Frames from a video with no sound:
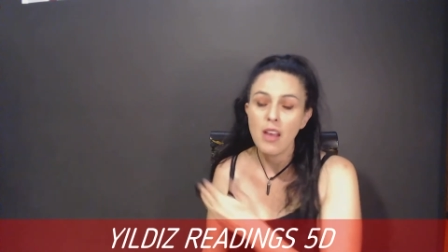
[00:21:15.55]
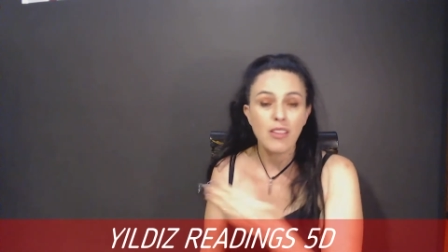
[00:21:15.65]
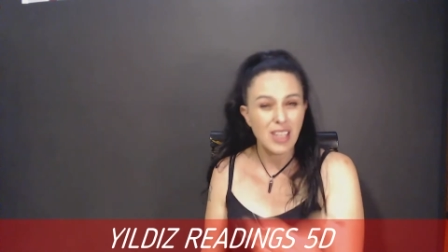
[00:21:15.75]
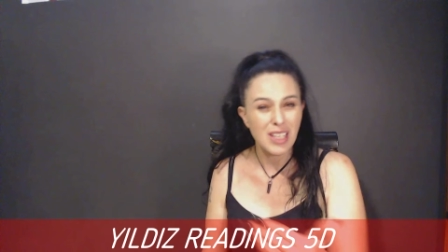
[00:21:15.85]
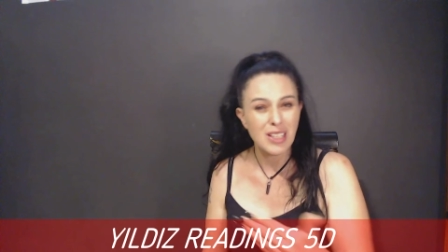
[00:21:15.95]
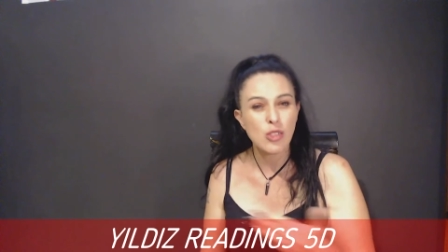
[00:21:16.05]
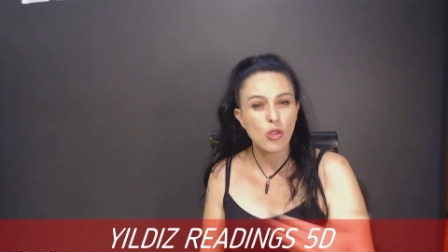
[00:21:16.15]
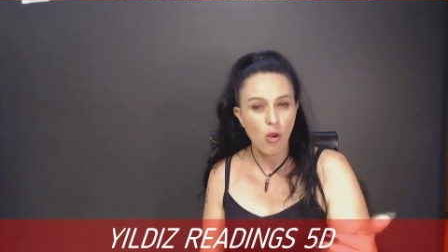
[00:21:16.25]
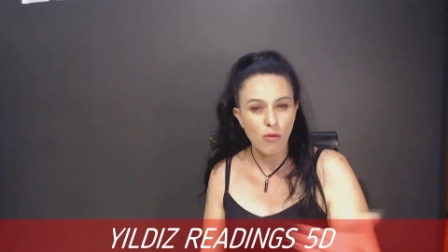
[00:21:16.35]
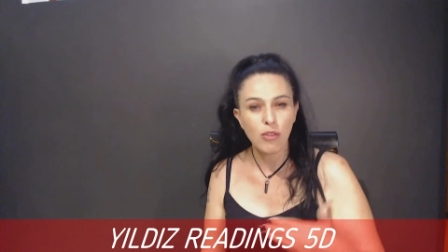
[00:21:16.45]
Things
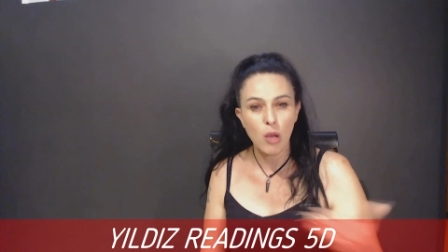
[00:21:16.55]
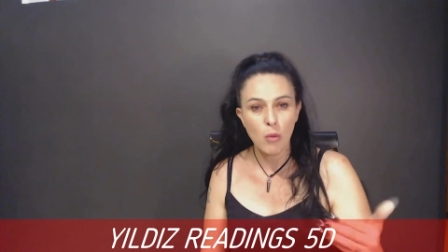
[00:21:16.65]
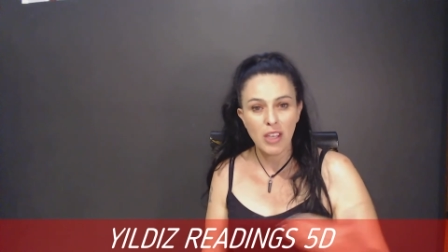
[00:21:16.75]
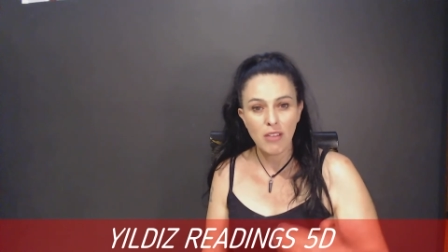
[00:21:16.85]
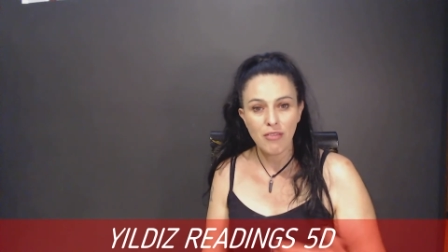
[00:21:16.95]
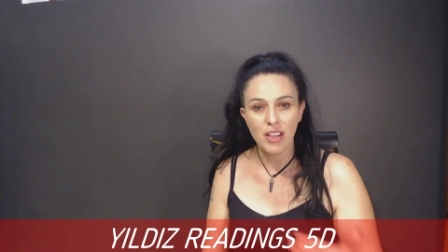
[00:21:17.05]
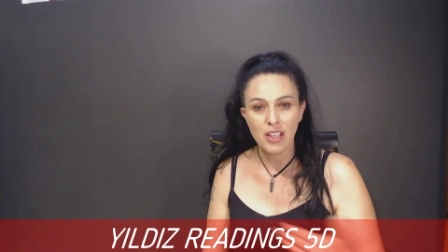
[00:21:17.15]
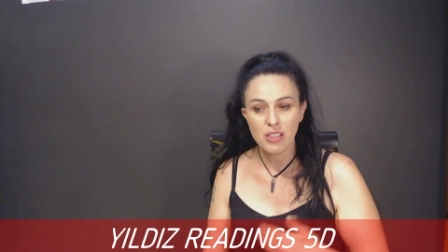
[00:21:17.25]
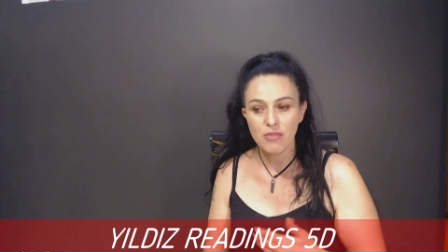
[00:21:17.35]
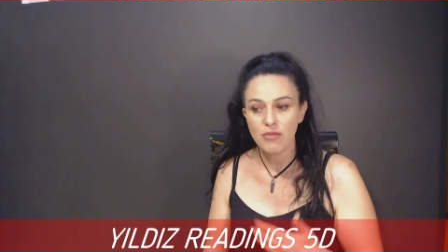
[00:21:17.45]
not flowing
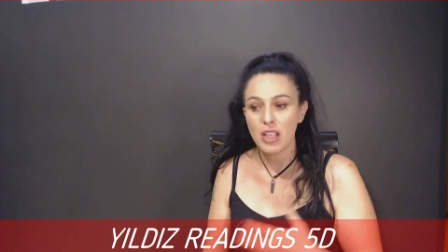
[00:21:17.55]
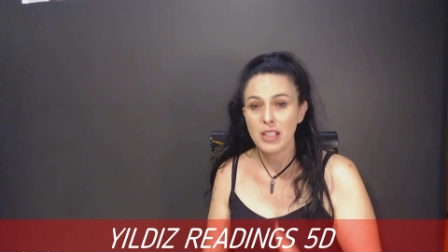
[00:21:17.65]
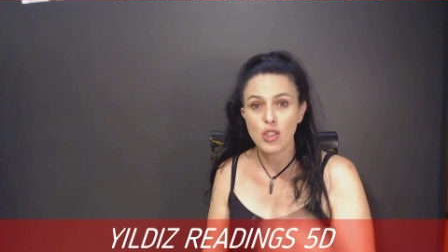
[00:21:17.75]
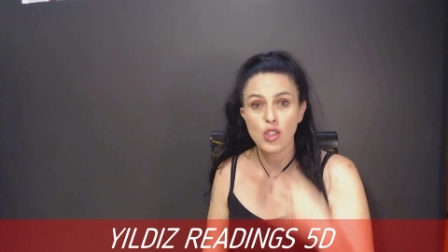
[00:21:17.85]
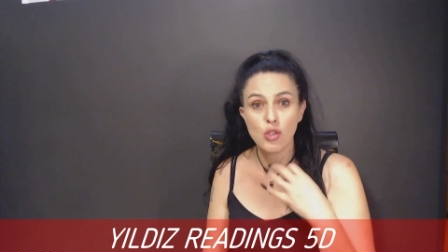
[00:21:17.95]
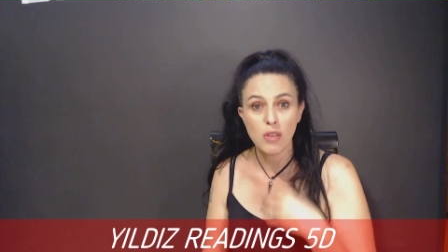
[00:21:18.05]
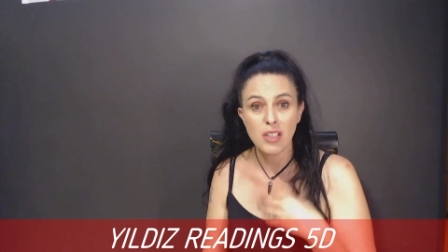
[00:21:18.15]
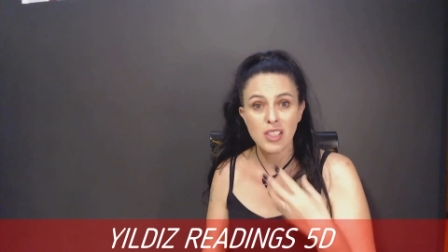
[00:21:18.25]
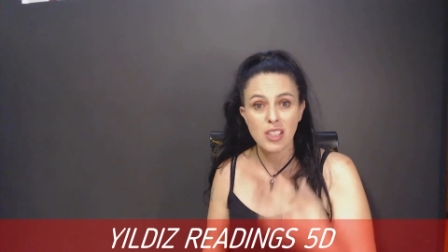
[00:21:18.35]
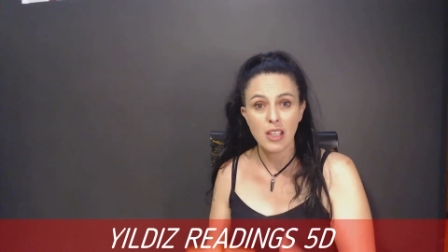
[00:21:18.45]
effectively,
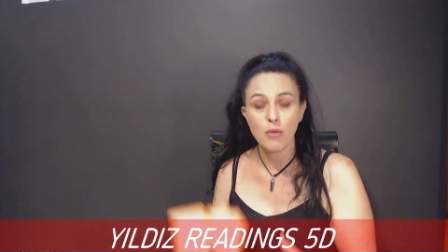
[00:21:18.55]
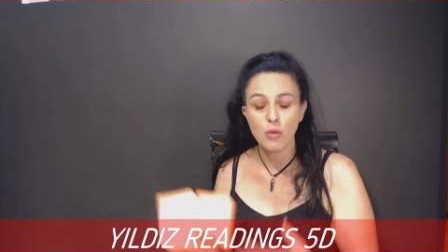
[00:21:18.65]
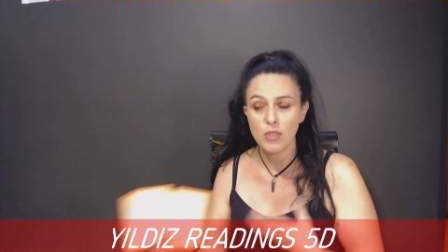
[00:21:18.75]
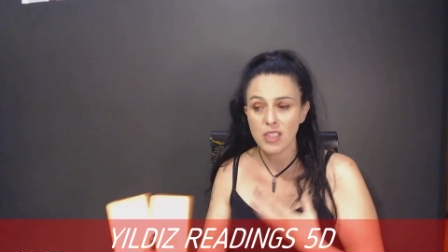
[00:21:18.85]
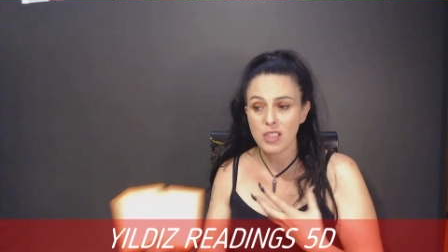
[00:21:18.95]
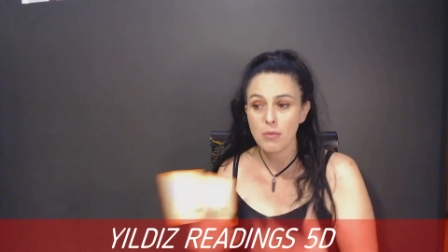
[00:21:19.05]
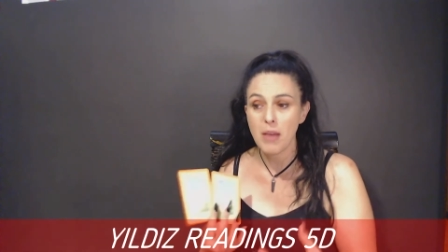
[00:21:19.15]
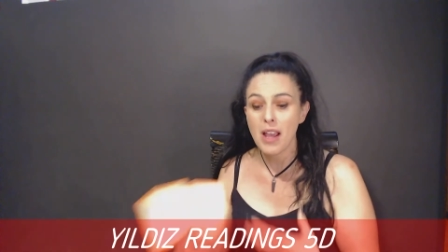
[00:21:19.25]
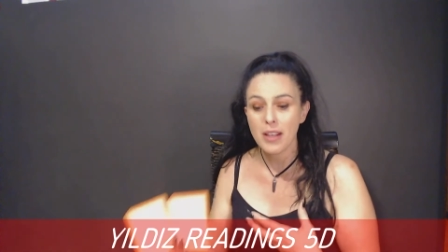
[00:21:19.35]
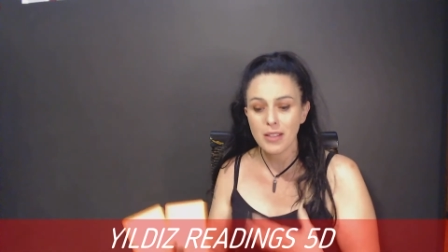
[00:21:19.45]
stress levels,
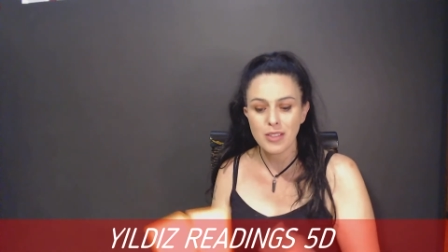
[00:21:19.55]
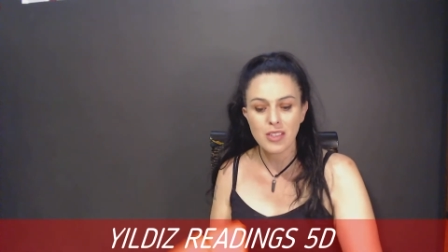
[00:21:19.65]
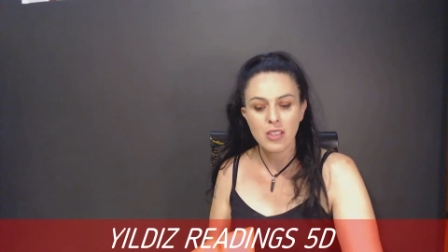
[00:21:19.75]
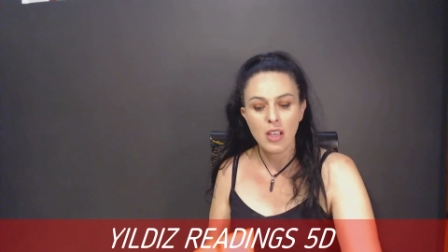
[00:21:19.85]
debates.